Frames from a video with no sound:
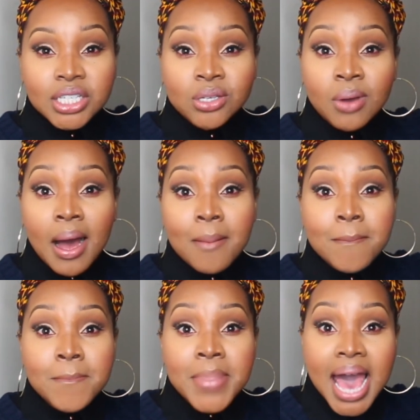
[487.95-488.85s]
to a
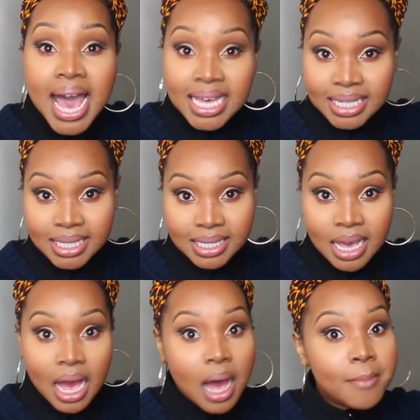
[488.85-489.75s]
mess
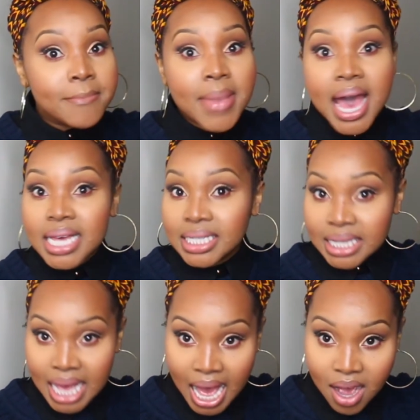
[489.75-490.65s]
in
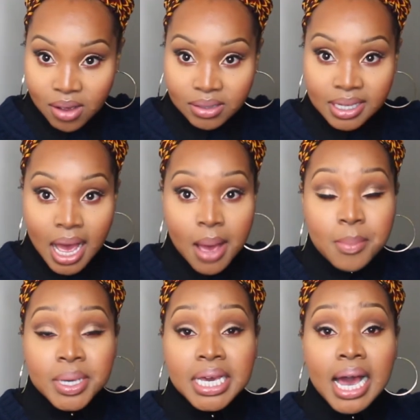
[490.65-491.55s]
the house
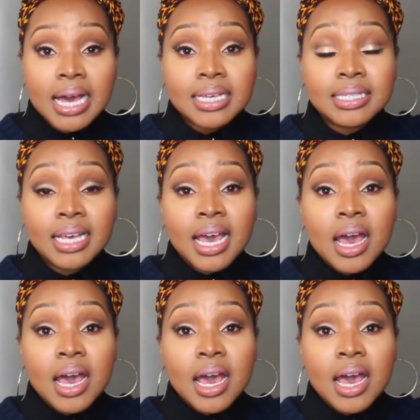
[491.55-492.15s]
because